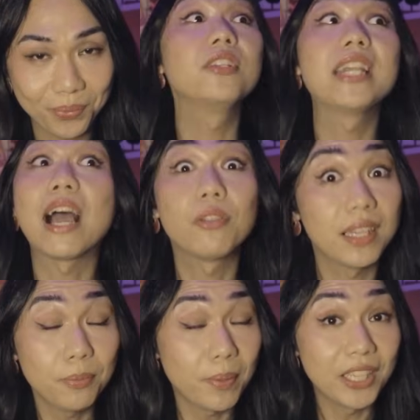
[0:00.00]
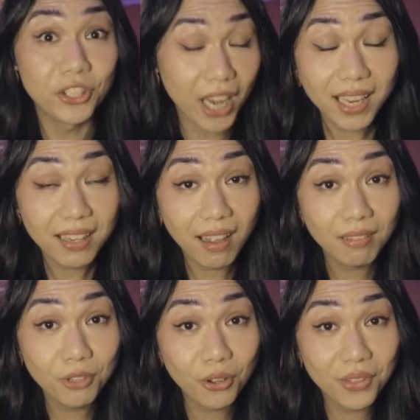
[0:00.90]
Now, does
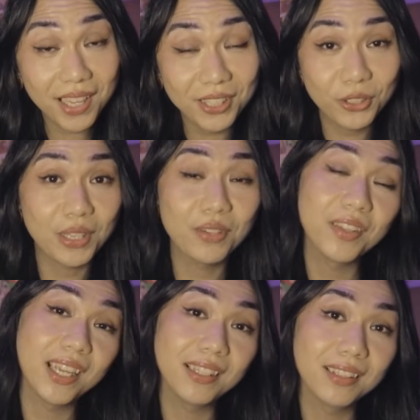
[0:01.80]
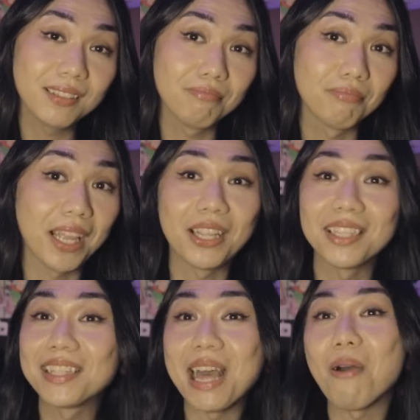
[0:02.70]
Pangina know the history of this?
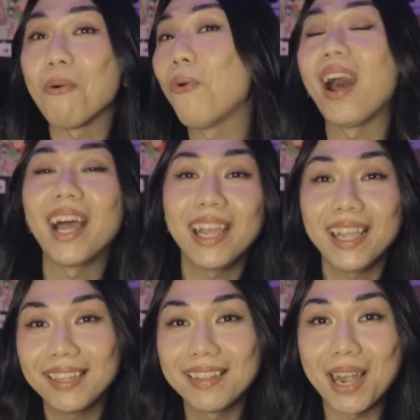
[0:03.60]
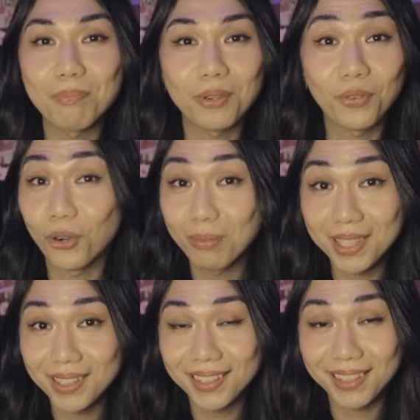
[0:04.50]
Is that why that
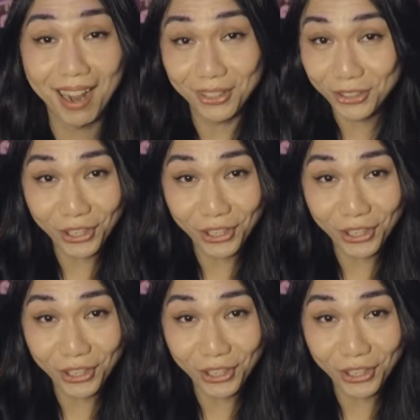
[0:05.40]
performance got